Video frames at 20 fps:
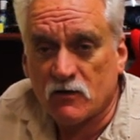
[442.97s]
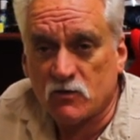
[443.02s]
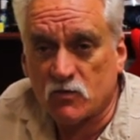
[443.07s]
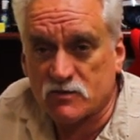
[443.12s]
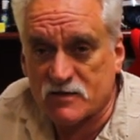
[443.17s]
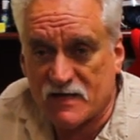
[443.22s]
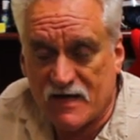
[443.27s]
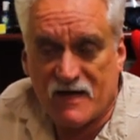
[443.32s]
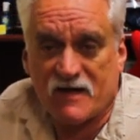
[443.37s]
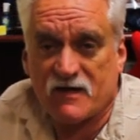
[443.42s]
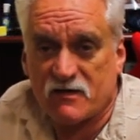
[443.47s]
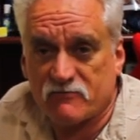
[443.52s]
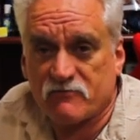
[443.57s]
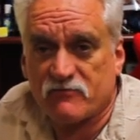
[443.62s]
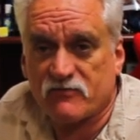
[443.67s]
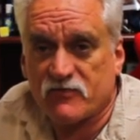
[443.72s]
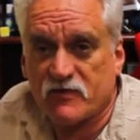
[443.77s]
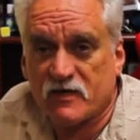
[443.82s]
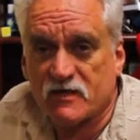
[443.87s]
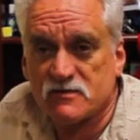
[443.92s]
or to
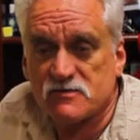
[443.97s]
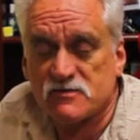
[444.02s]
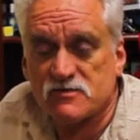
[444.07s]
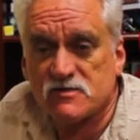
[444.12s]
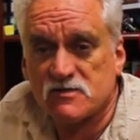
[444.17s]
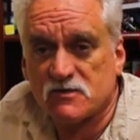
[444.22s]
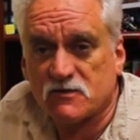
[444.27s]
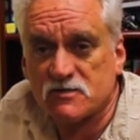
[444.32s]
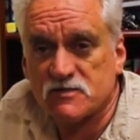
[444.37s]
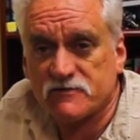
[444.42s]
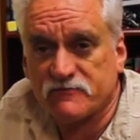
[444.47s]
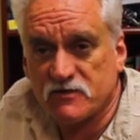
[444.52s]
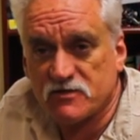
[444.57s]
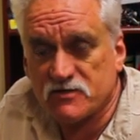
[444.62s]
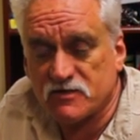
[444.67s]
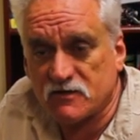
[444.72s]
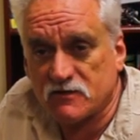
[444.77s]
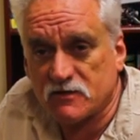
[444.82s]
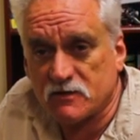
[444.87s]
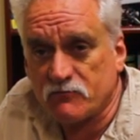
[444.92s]
have those size
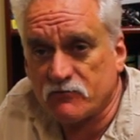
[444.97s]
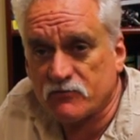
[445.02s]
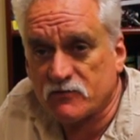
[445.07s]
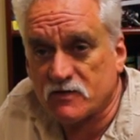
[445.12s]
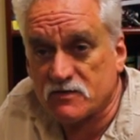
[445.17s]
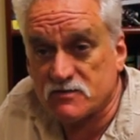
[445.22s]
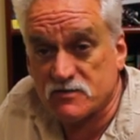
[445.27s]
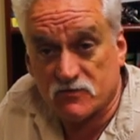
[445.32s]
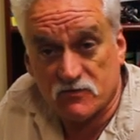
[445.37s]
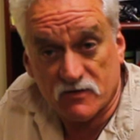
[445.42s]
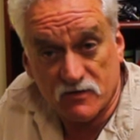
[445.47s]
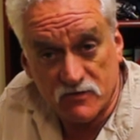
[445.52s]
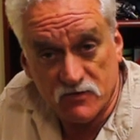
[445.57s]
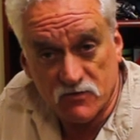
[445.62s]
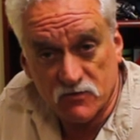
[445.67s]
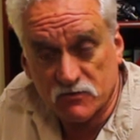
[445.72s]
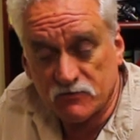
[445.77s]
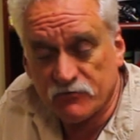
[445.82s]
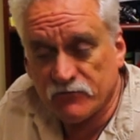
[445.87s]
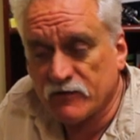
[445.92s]
fish in them because they're
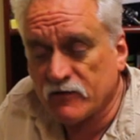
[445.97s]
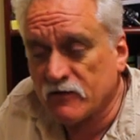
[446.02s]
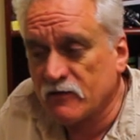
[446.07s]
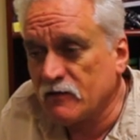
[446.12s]
illegal,